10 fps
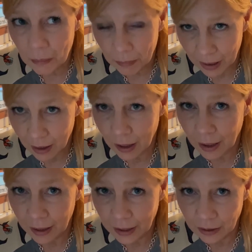
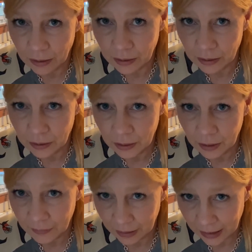pie
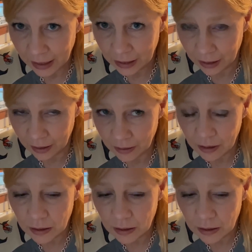in the can.